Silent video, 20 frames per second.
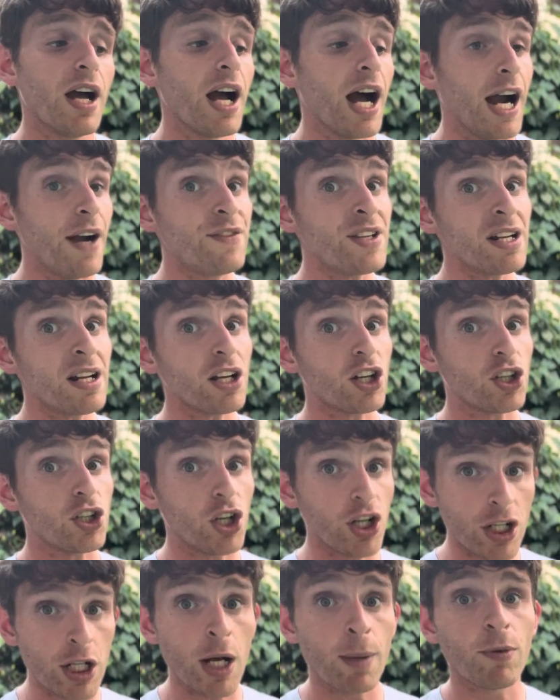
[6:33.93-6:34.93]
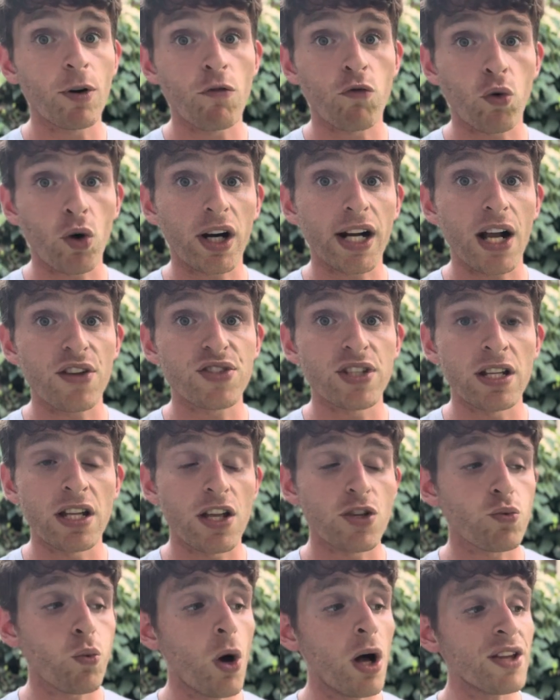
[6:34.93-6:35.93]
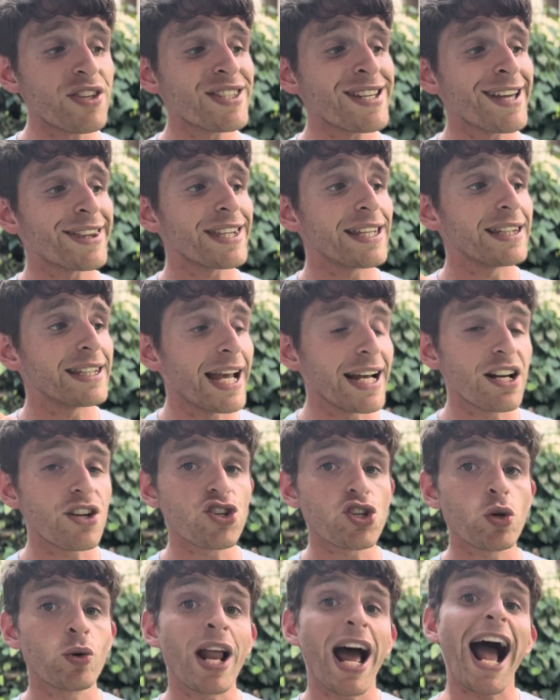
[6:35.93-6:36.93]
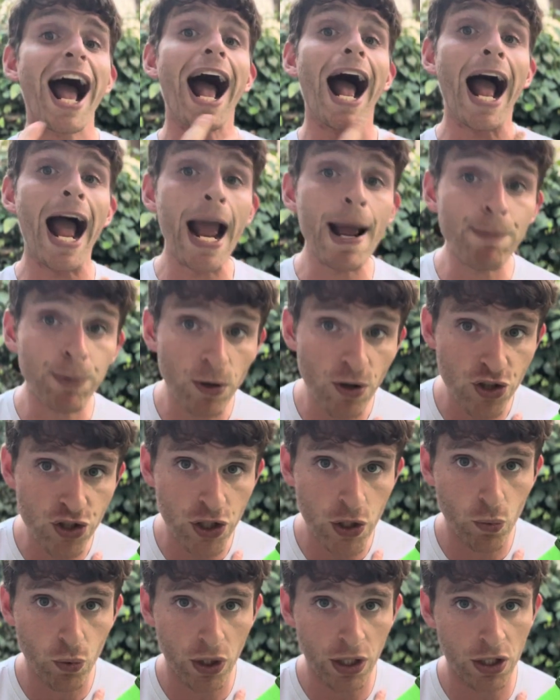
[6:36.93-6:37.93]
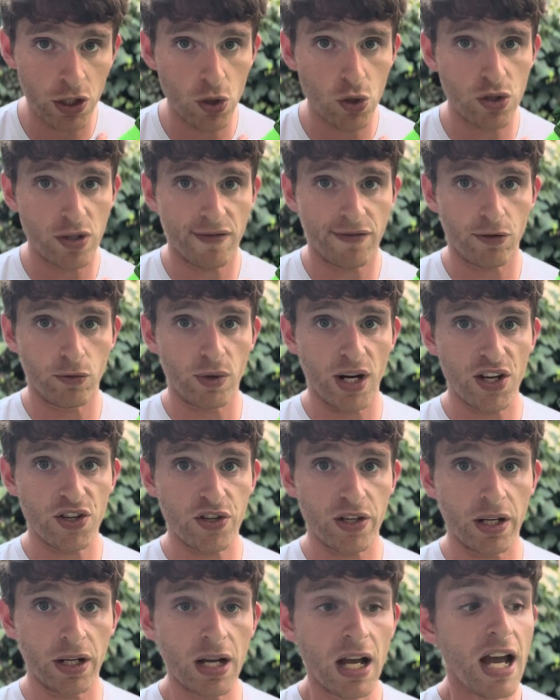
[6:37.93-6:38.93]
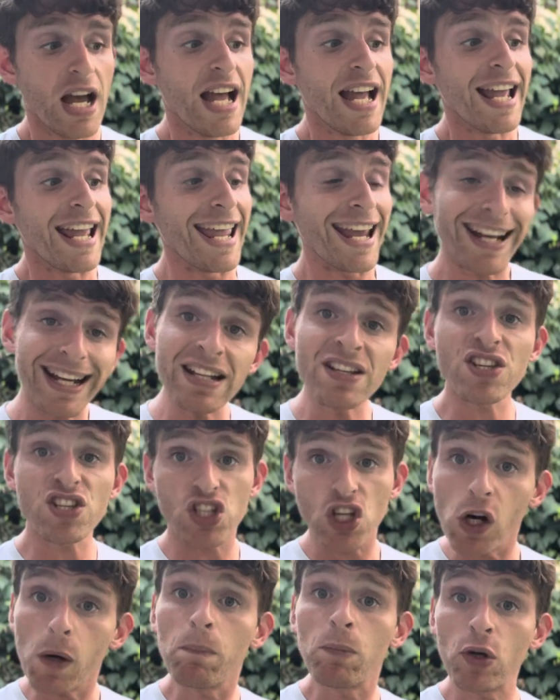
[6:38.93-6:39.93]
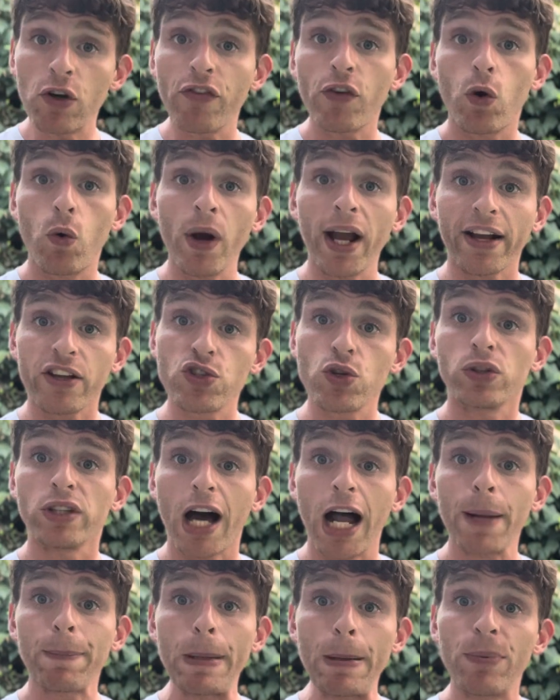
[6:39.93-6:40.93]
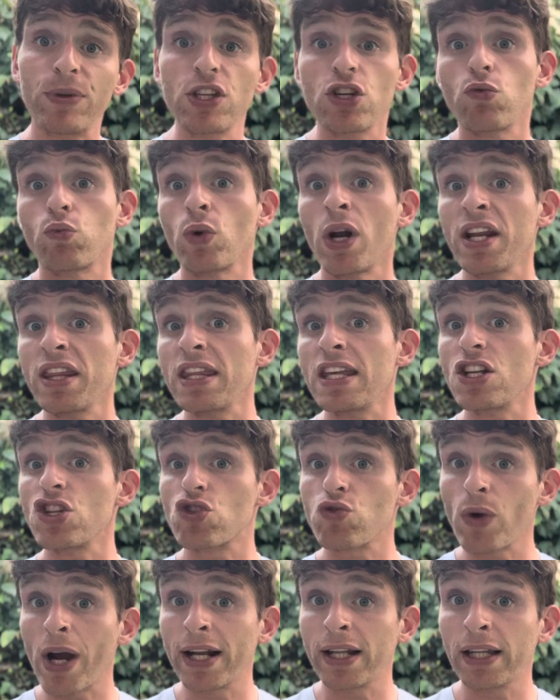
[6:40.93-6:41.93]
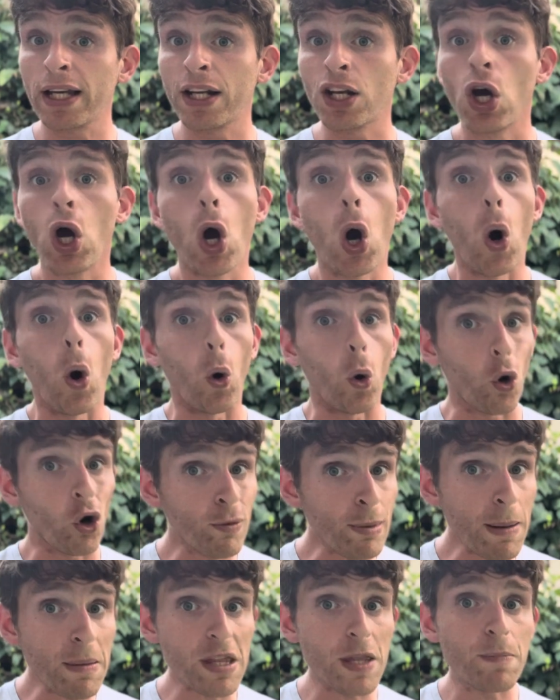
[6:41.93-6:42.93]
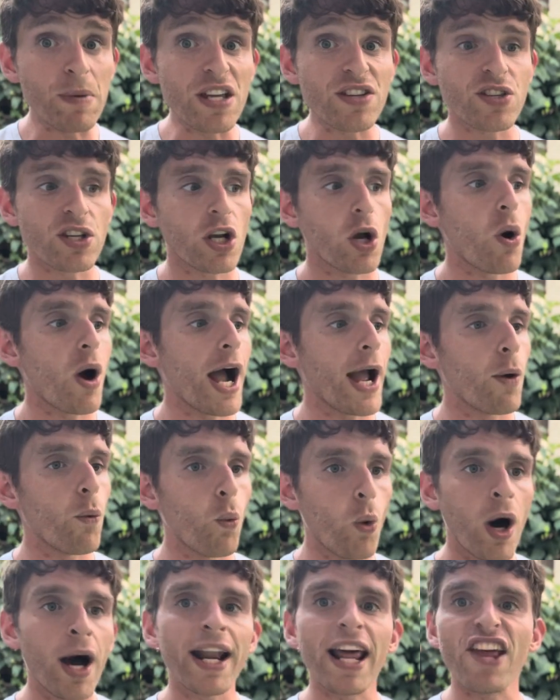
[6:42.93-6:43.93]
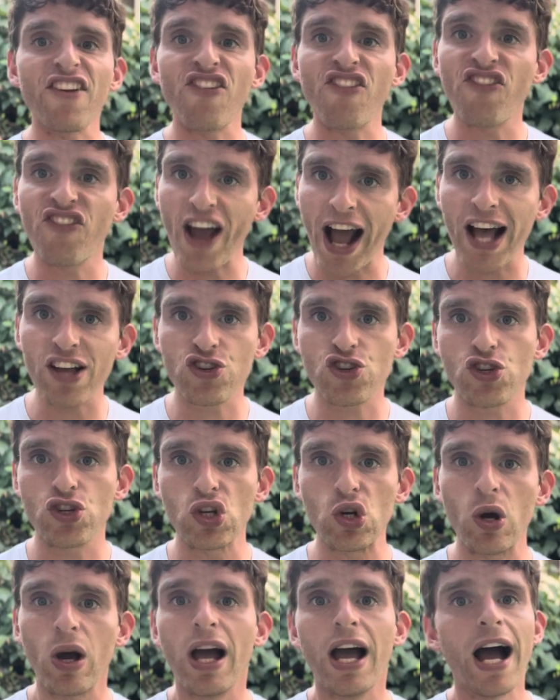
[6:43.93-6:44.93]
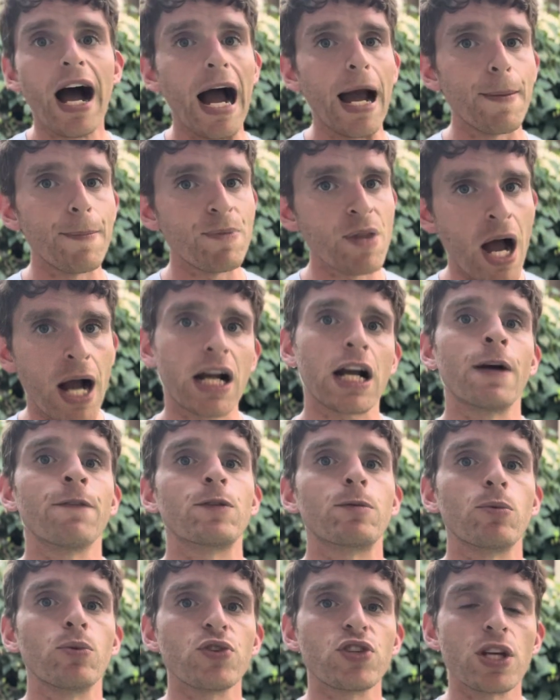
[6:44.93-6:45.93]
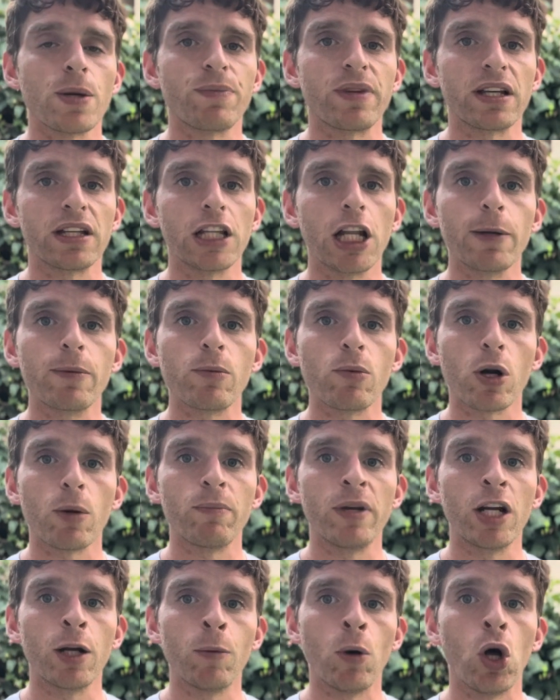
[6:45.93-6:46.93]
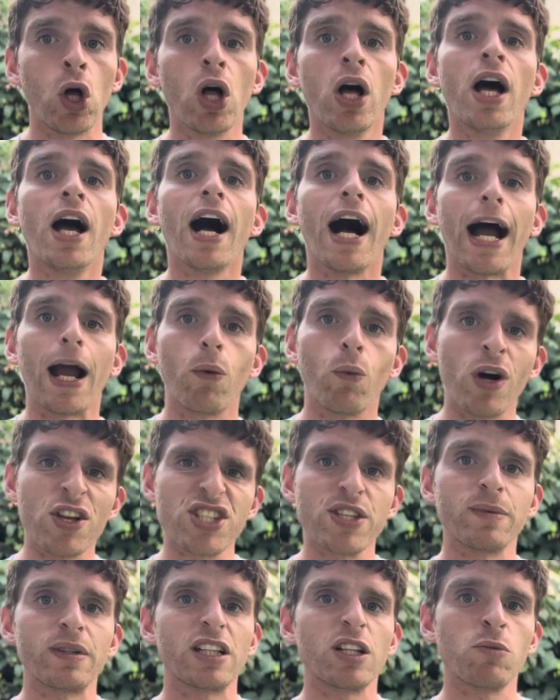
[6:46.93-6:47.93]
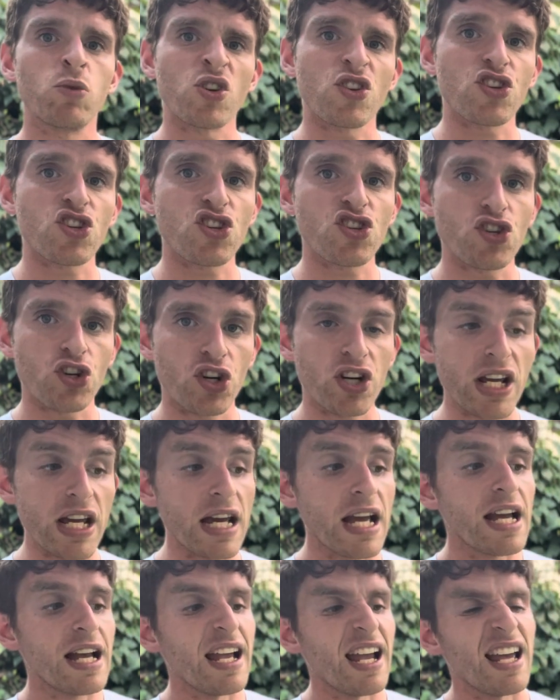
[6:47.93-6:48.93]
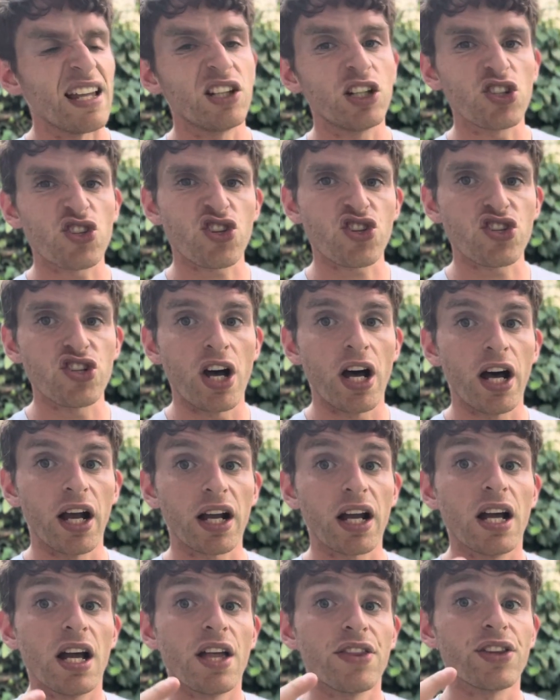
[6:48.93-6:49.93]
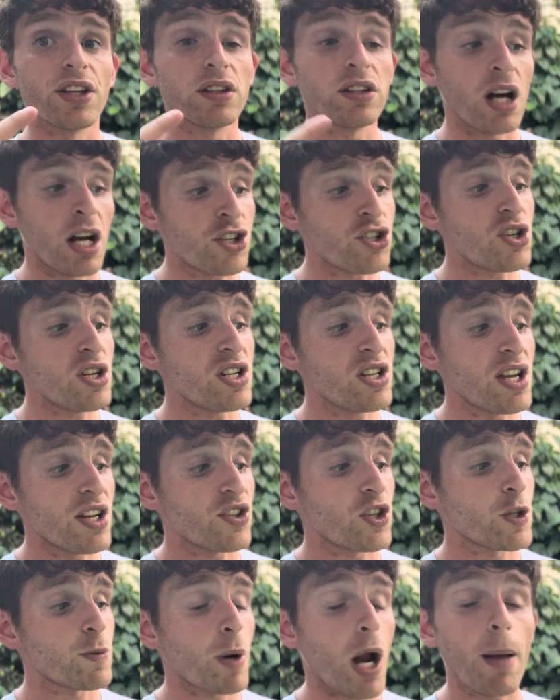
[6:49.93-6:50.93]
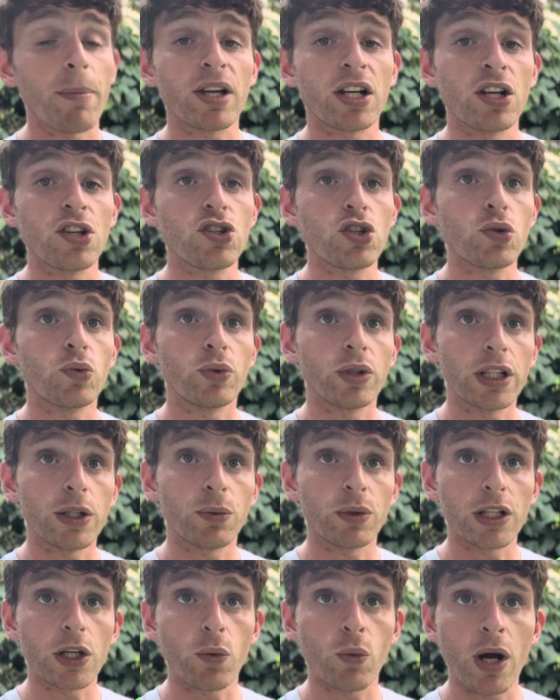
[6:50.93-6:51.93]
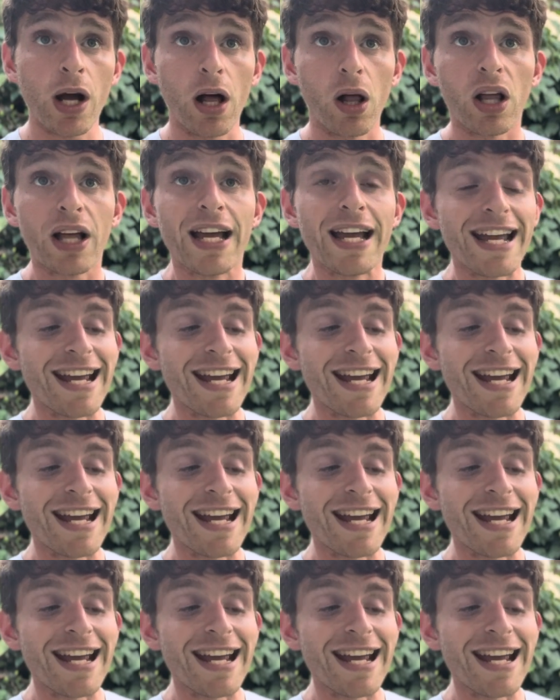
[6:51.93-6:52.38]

I've done a good number of workouts in this. While it's not the lightest shoe, and I personally wouldn't use it for racing, it can still move quick. So a lot of people that run in the Adrenaline or maybe the Beast and go, I want a fast shoe. I'm not comfortable with something a little bit more minimal. I want something a little more sturdy and a little snug. The Launch GTS is probably gonna do really, really well.